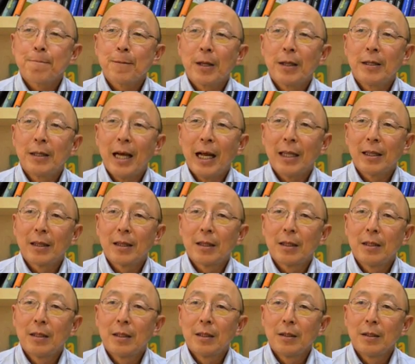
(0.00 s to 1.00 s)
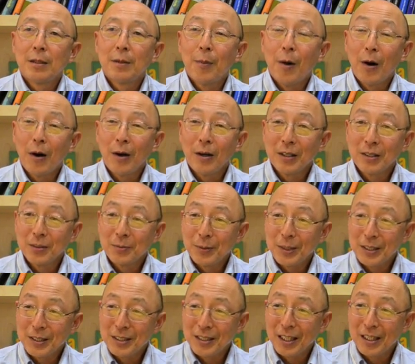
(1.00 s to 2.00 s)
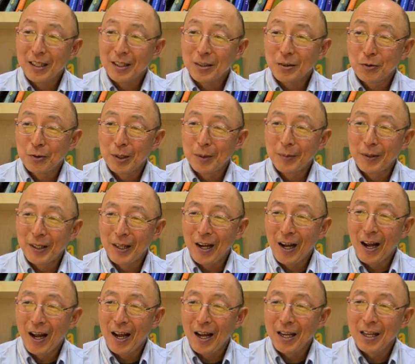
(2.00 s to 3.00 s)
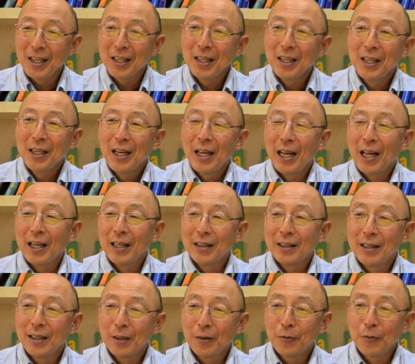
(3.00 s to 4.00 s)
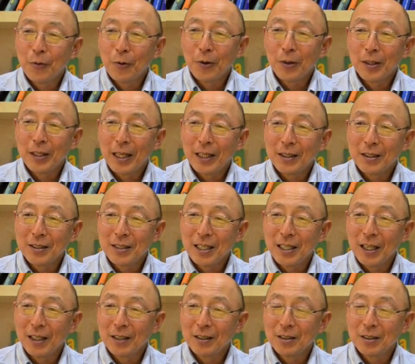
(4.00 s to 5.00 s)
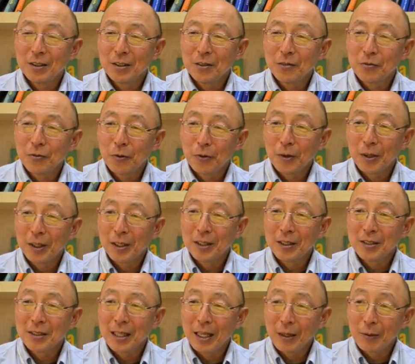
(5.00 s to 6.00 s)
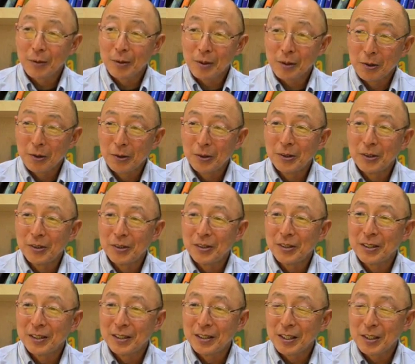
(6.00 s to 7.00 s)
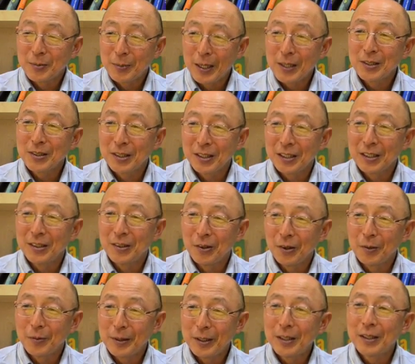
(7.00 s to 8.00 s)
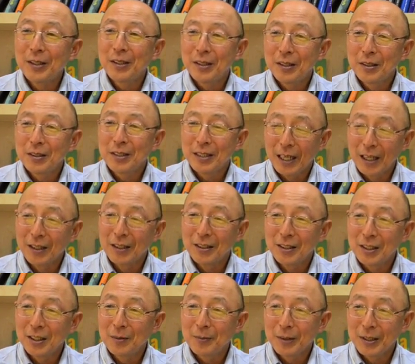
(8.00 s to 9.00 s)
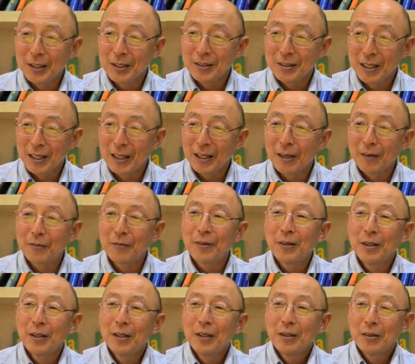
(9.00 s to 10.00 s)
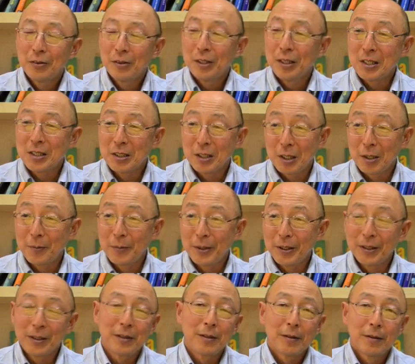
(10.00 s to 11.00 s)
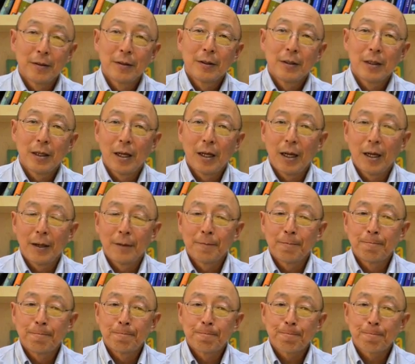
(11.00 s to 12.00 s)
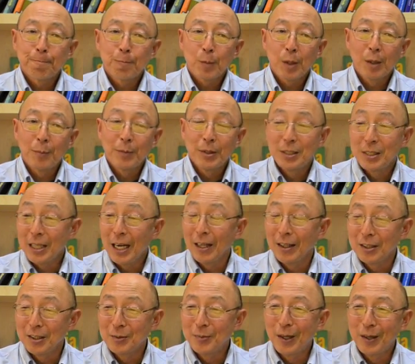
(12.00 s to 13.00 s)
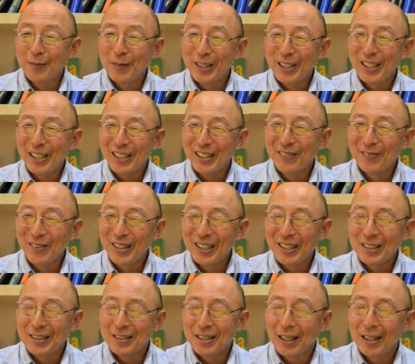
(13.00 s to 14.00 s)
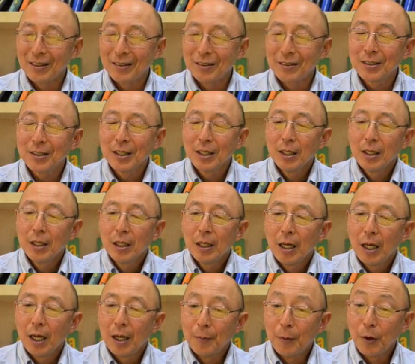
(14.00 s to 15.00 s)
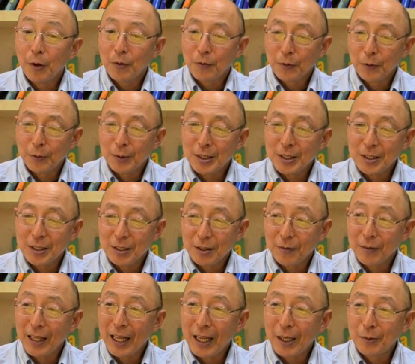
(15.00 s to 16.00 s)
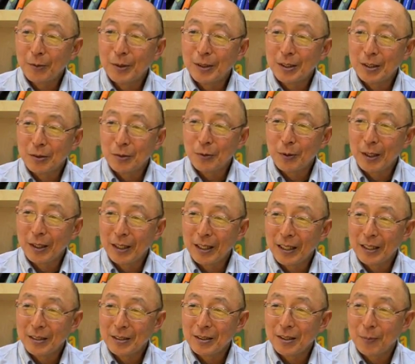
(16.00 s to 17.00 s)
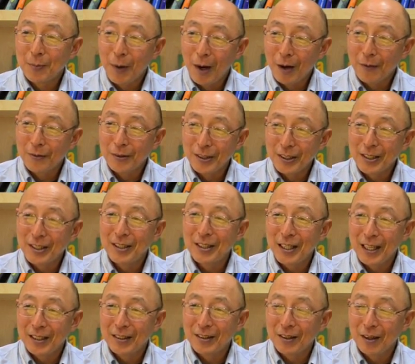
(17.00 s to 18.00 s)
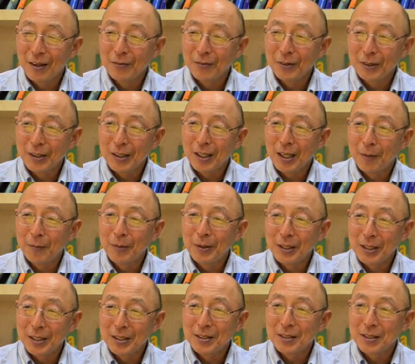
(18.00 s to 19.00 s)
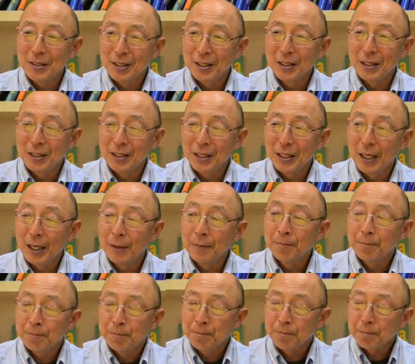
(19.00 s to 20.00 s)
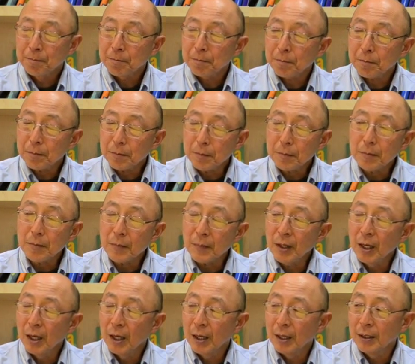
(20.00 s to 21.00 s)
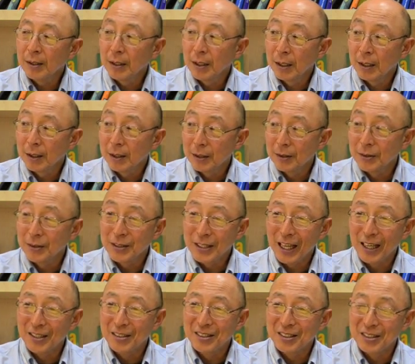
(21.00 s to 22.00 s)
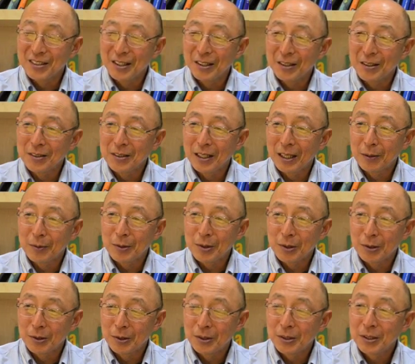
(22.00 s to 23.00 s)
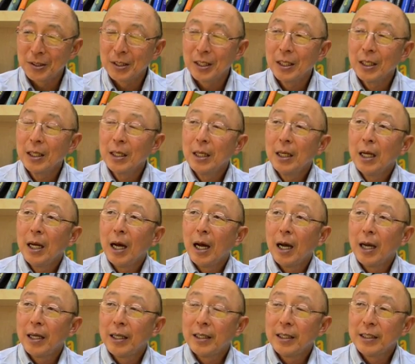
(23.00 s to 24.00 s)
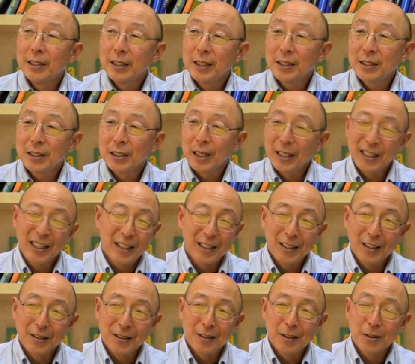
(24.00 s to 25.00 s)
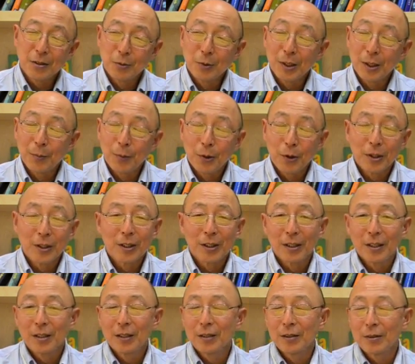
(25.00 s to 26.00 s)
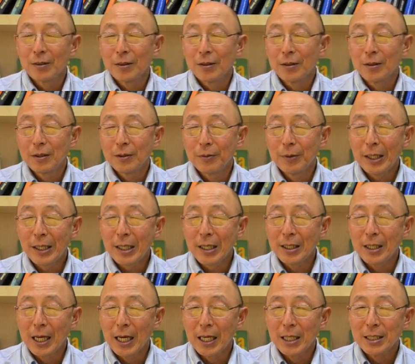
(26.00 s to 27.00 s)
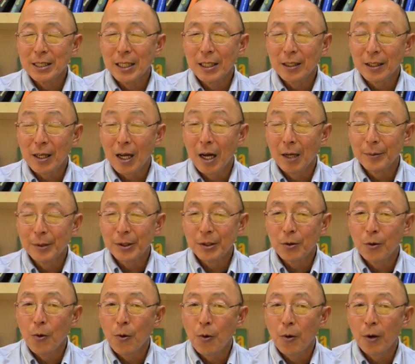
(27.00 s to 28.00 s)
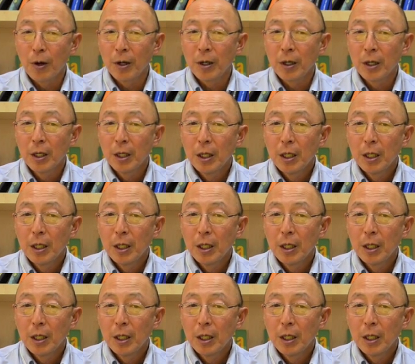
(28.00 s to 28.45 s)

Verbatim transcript: that the, the bar is being set extremely high and therefore that the challenges for English language learners is especially going to be challenging because they have traditionally been um, have been challenged by meeting, meeting standards, uh, both for reasons of language as well as the poverty that often accompanies the, uh, uh, uh their status as English language learners. Uh, in addition, I think it, it's really important to, to, to, recognize that the Common Core